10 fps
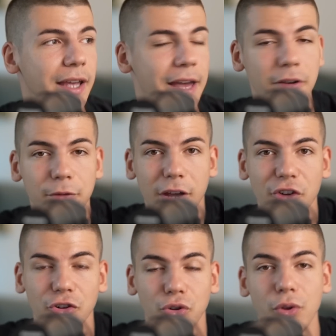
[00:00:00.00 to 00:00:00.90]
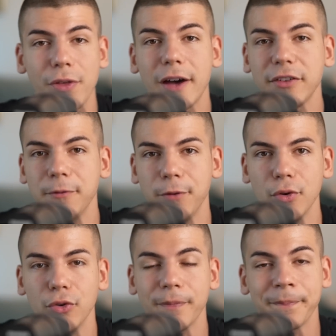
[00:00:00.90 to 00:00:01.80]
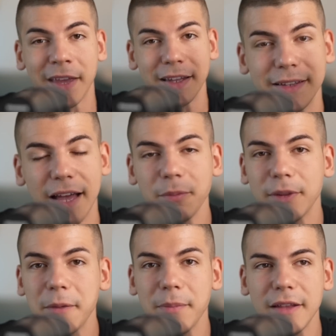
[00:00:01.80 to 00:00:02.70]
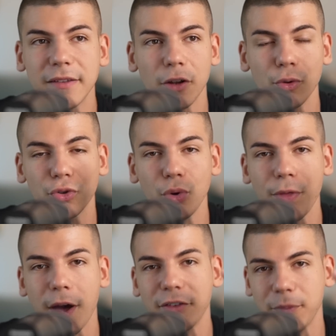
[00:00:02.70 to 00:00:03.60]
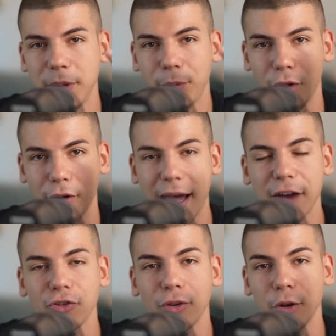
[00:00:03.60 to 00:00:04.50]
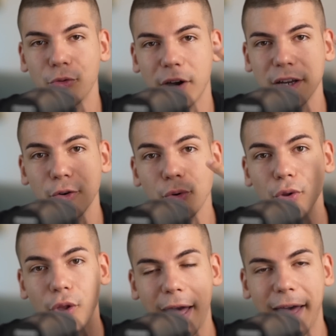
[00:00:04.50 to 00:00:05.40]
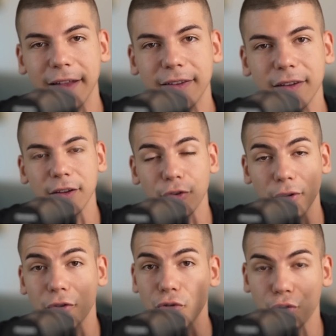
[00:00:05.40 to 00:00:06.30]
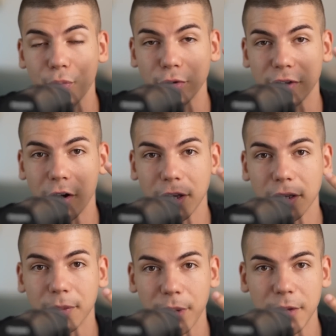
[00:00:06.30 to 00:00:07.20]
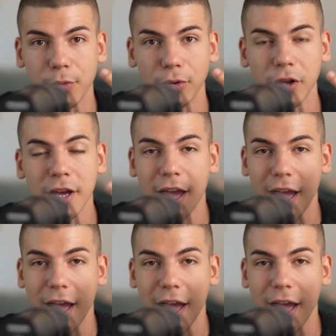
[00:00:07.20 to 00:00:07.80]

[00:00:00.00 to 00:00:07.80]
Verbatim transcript: even if you get just 2,000 views, that means that those 2,000 people are actually running Google Ads. So these are super targeted people,